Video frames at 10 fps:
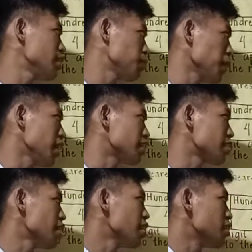
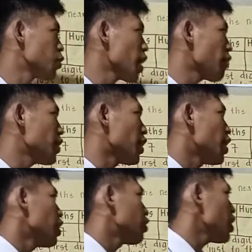place. So we have here
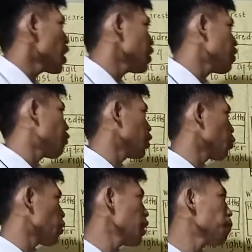
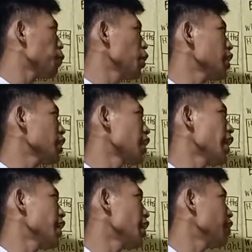
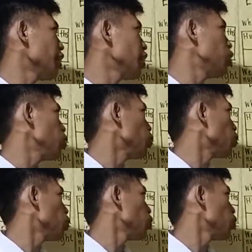341.902.